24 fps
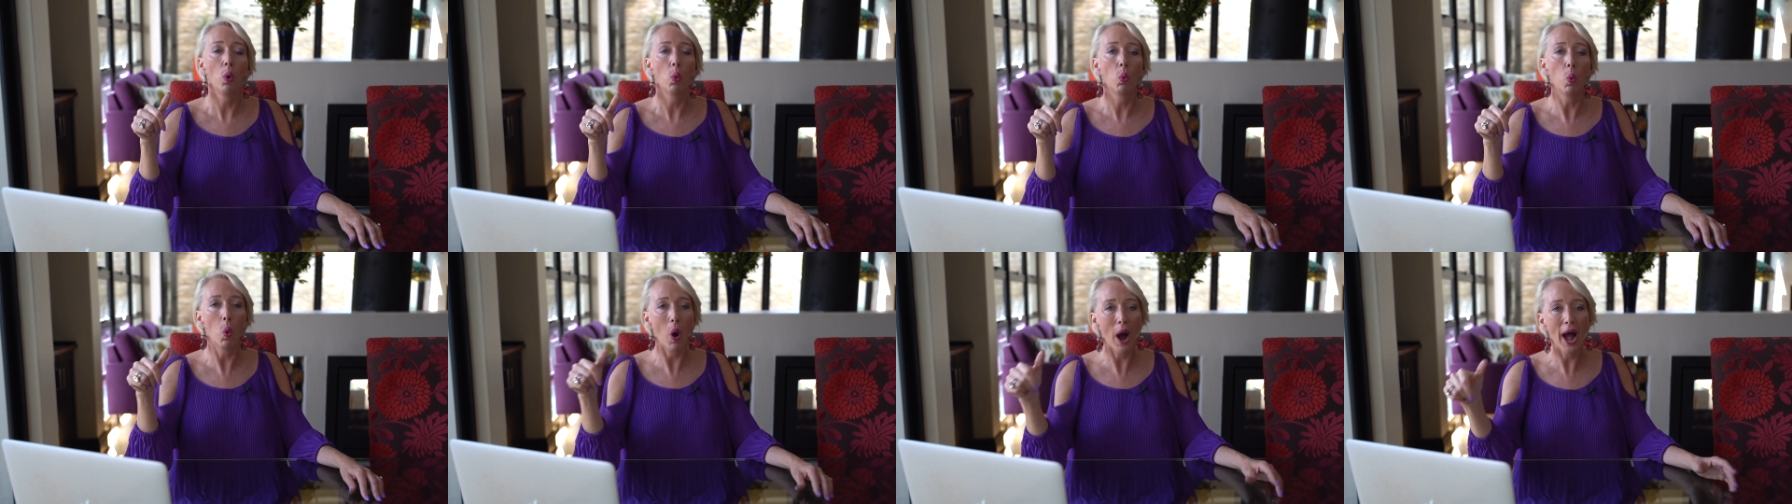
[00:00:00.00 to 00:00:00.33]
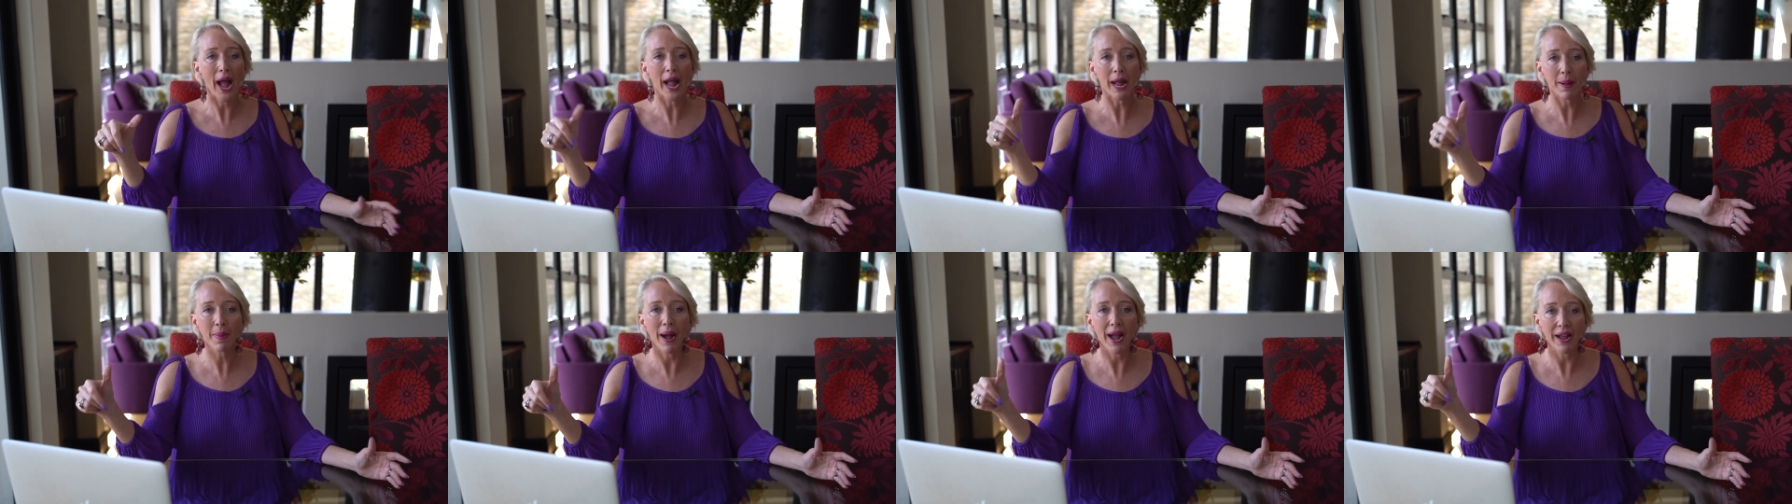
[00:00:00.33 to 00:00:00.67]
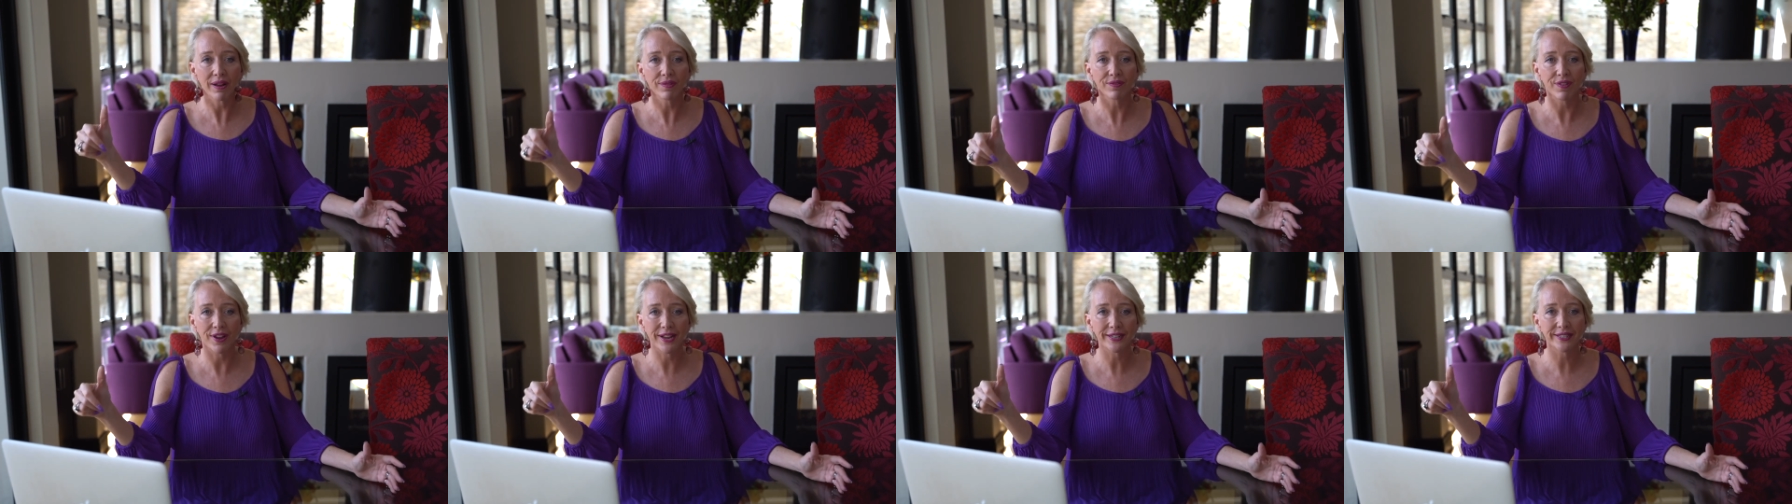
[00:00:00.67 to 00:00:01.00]
why am I
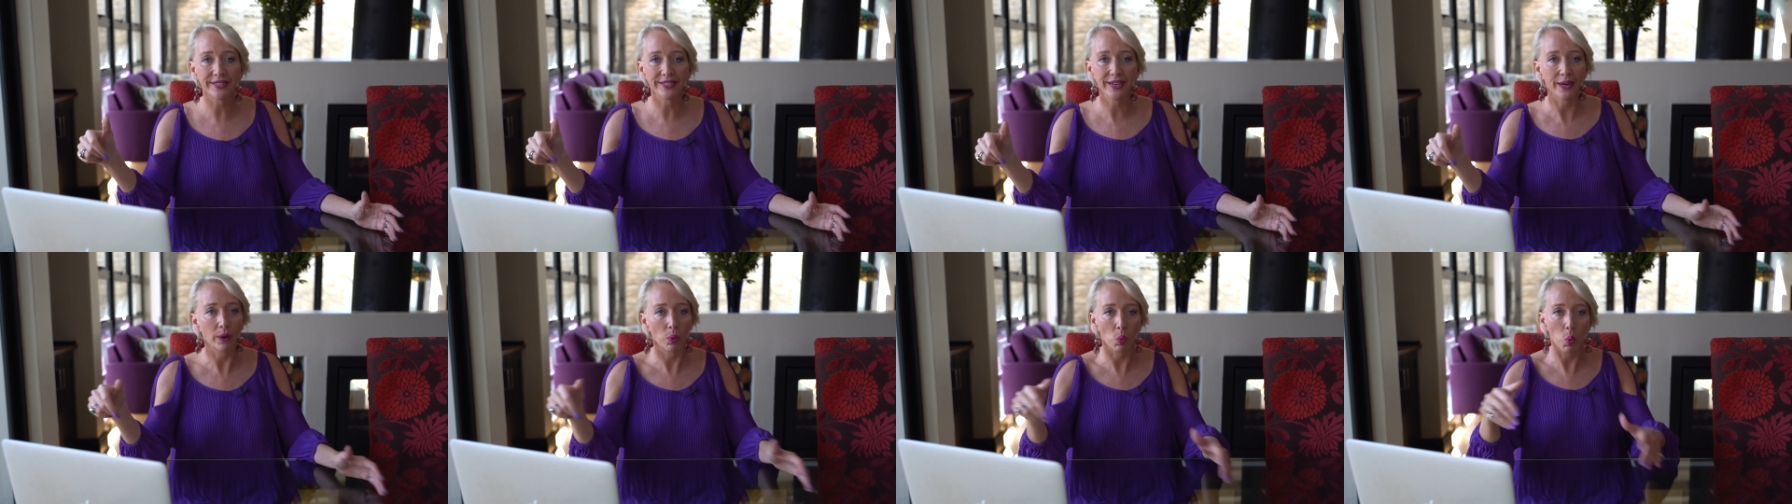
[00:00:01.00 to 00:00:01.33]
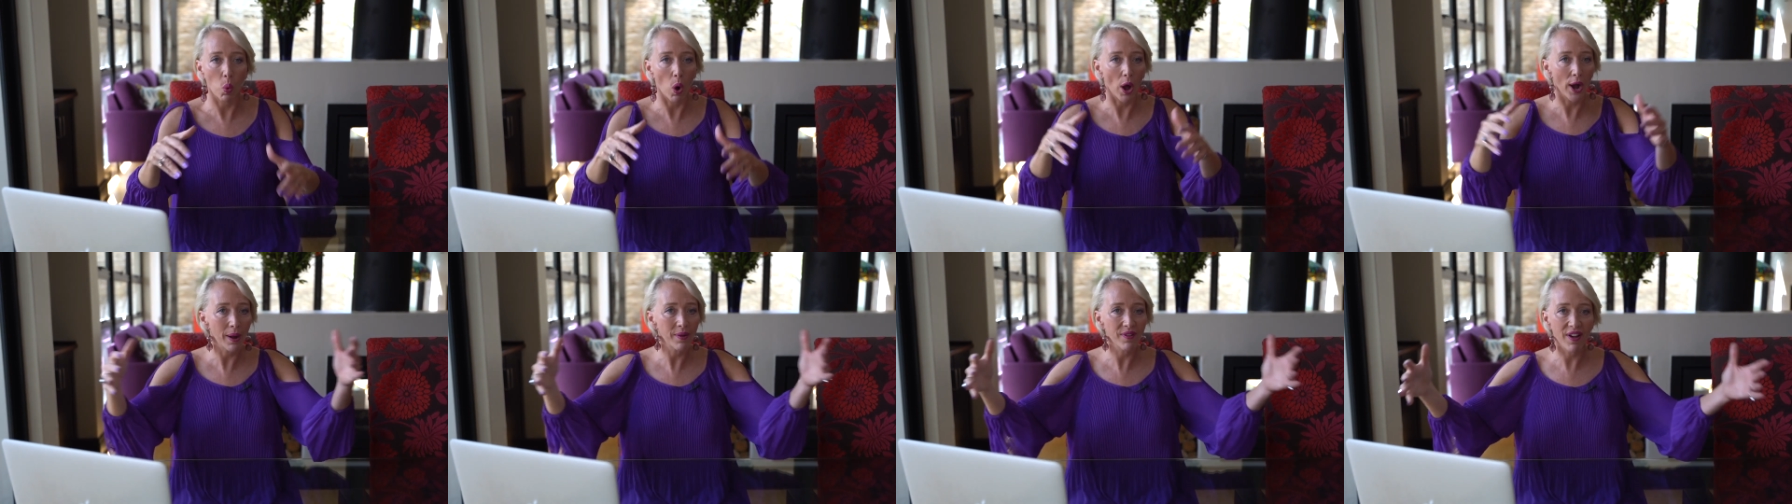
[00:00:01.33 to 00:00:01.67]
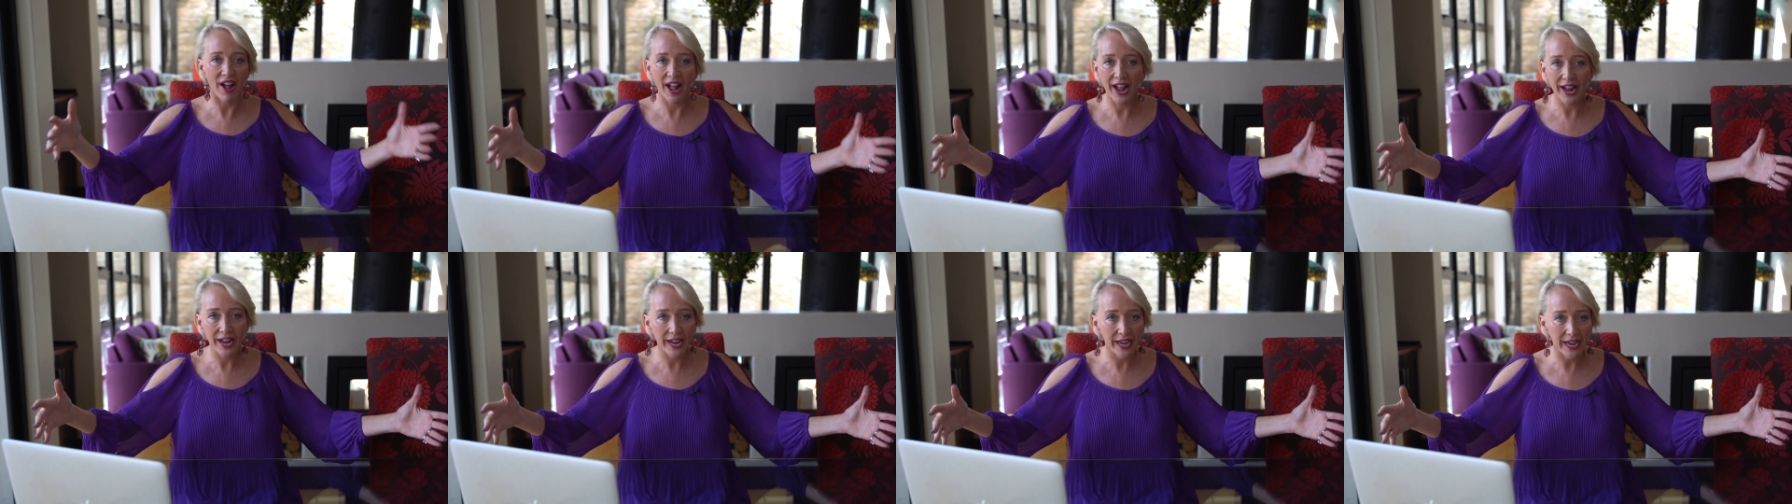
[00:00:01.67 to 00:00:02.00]
investing? What am
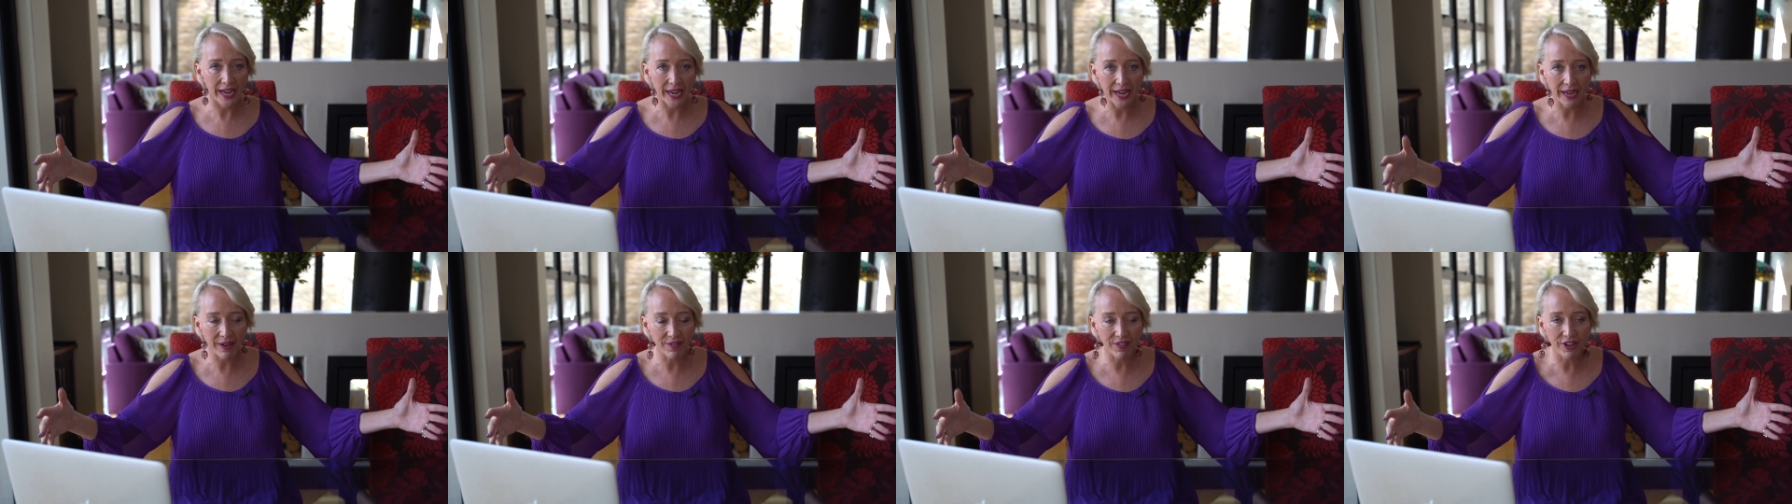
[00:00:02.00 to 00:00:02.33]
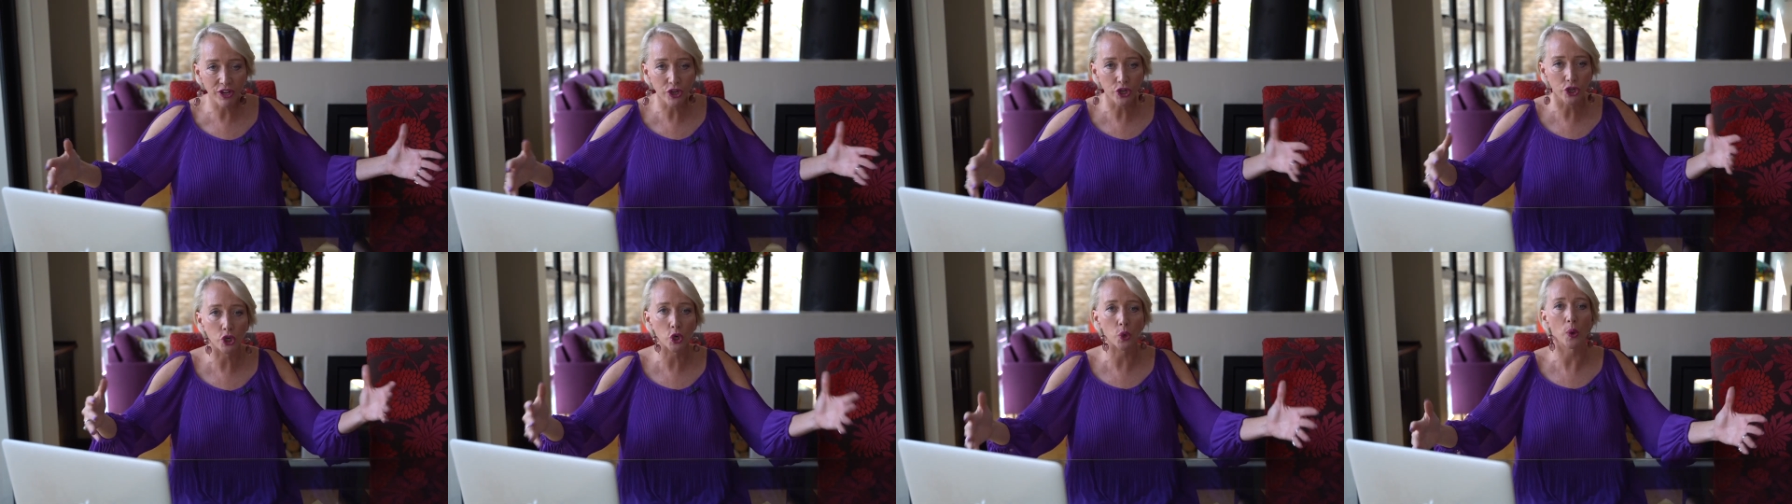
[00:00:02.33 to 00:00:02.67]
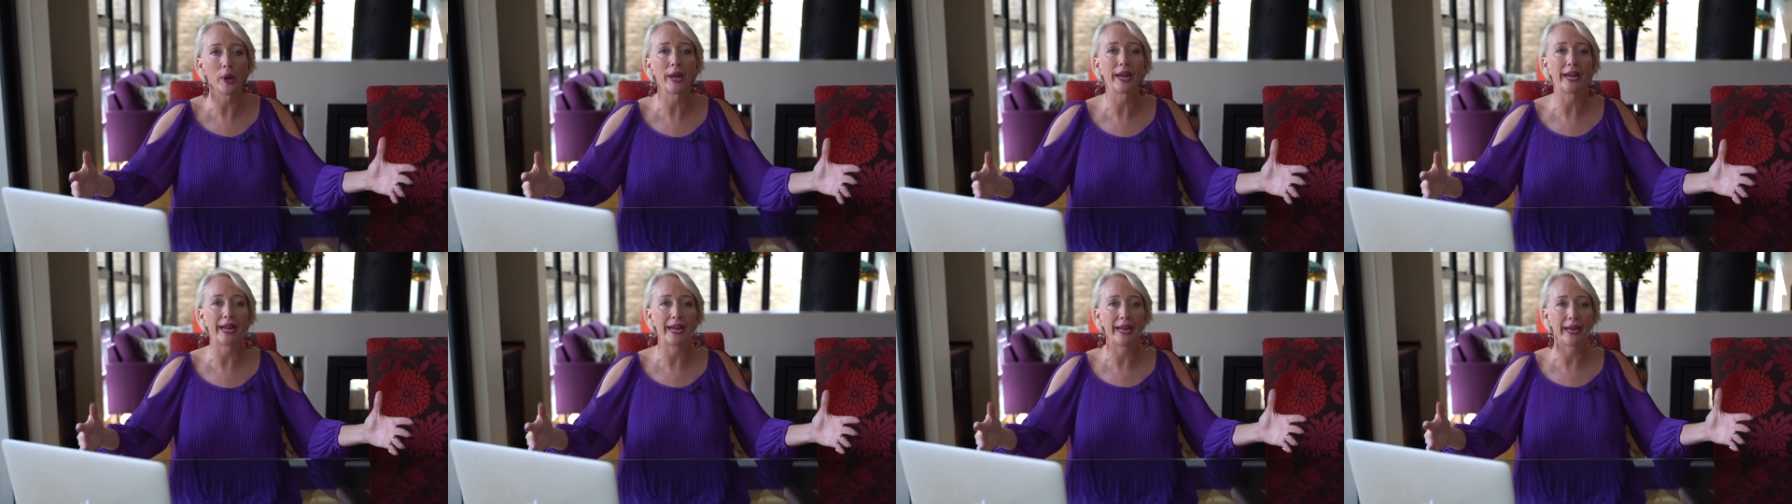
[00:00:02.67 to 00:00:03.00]
I even
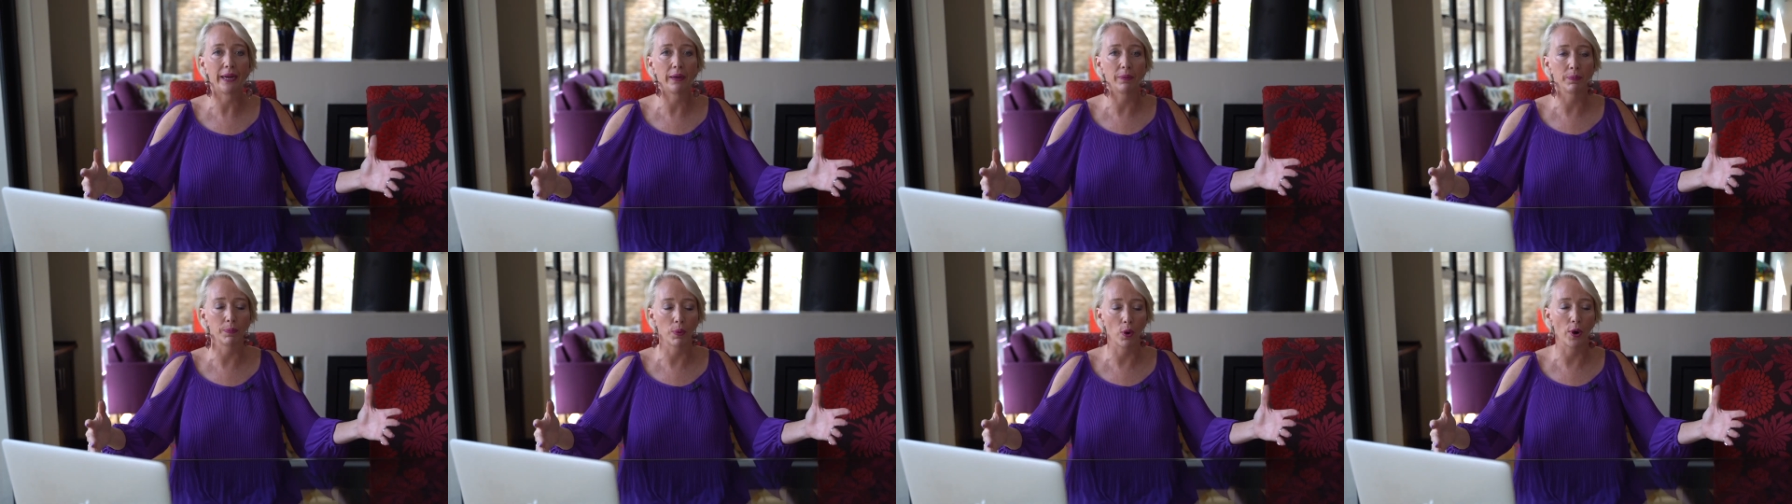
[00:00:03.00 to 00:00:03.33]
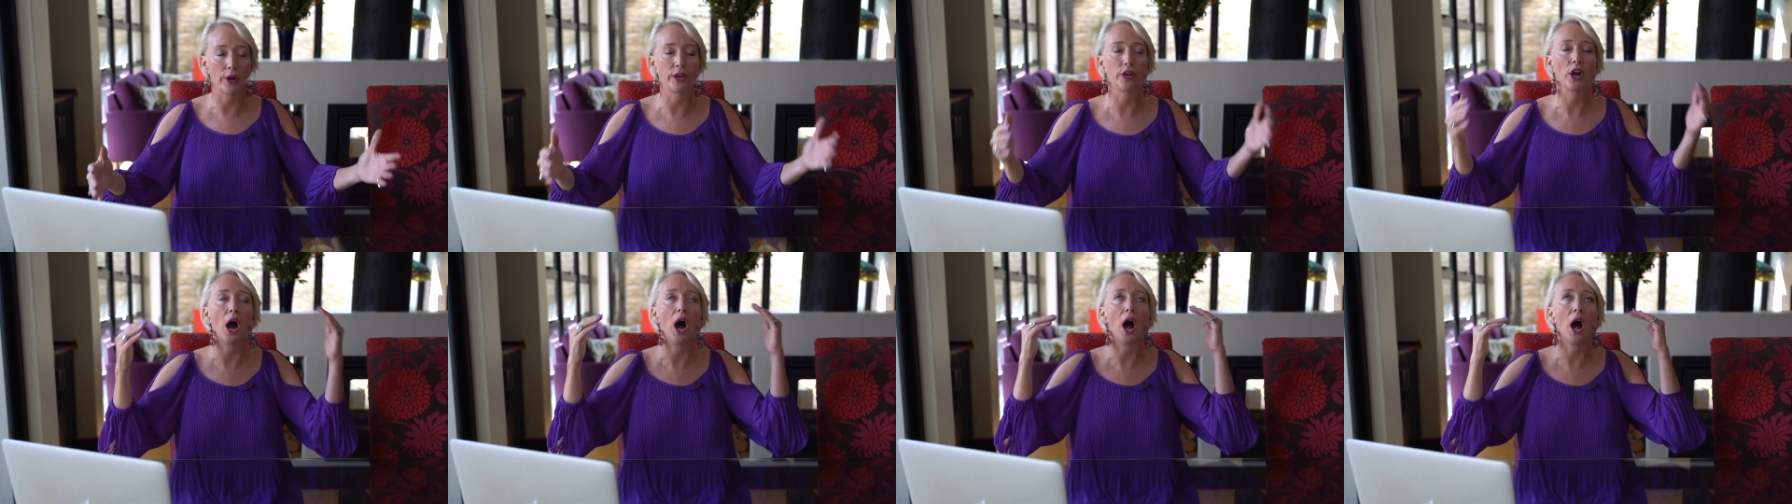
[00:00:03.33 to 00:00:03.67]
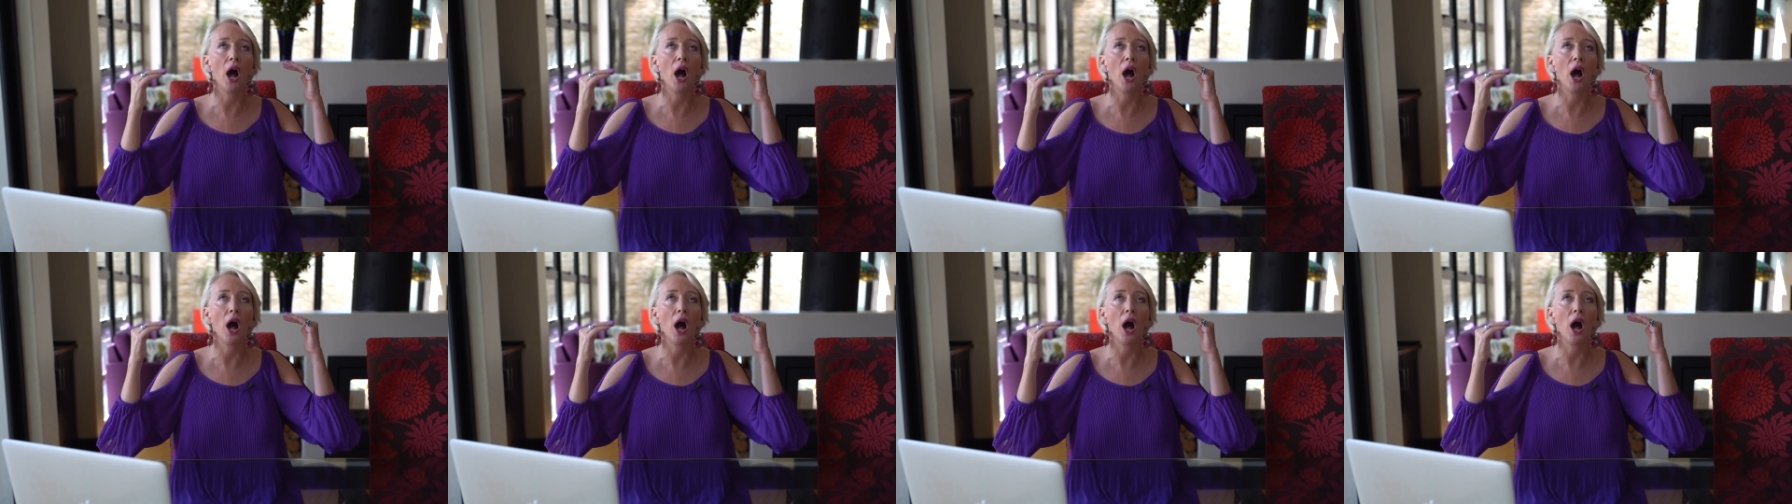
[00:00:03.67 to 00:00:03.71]
doing in point?